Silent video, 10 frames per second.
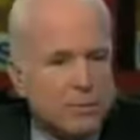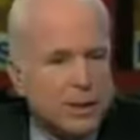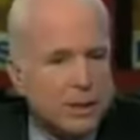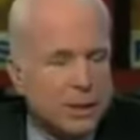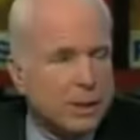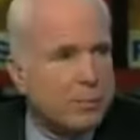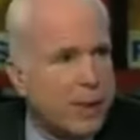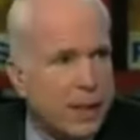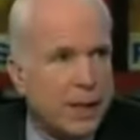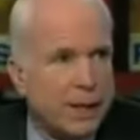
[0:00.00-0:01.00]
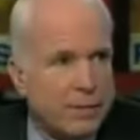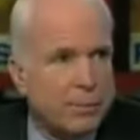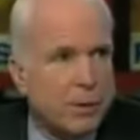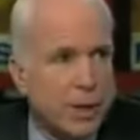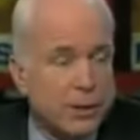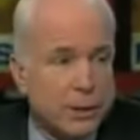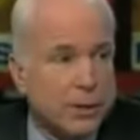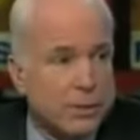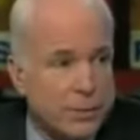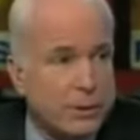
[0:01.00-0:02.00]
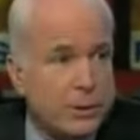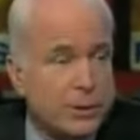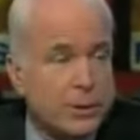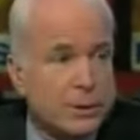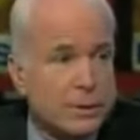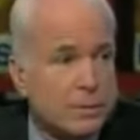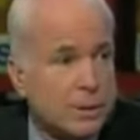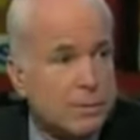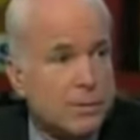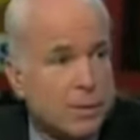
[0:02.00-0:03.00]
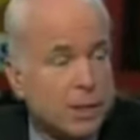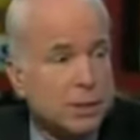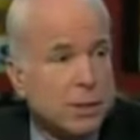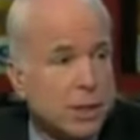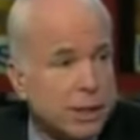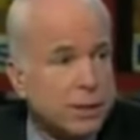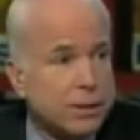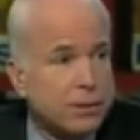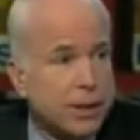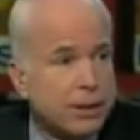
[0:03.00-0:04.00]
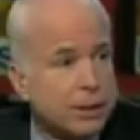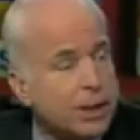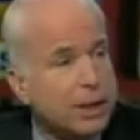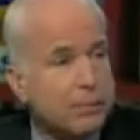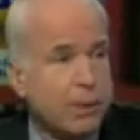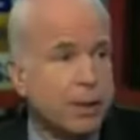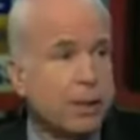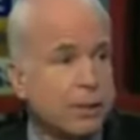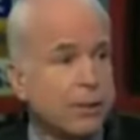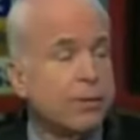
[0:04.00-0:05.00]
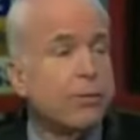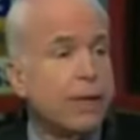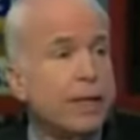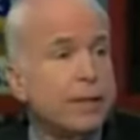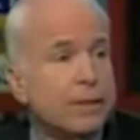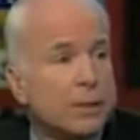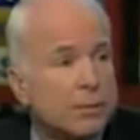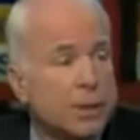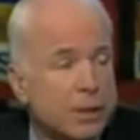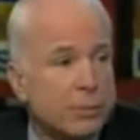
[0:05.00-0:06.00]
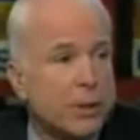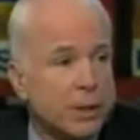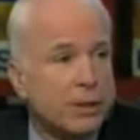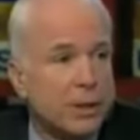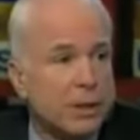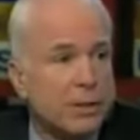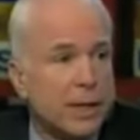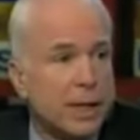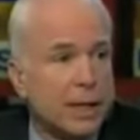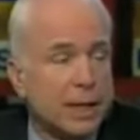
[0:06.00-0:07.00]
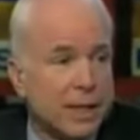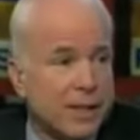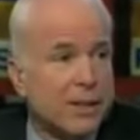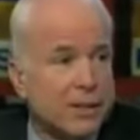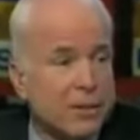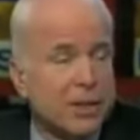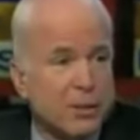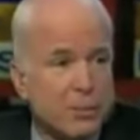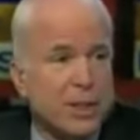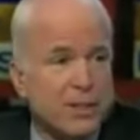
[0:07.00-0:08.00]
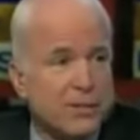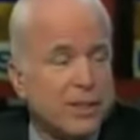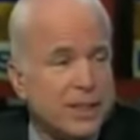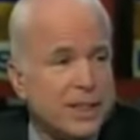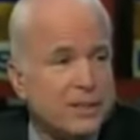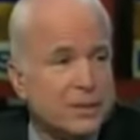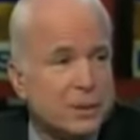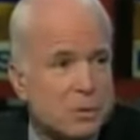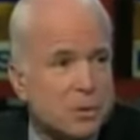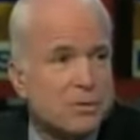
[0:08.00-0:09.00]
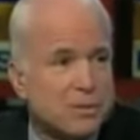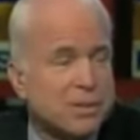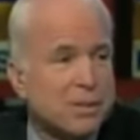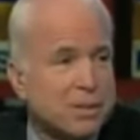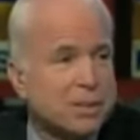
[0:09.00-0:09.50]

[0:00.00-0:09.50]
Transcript: We are going to pay a heavy price in the future when we face other threats because of the failures we experienced in Iraq. And I think we're going to be in a very dangerous world for a long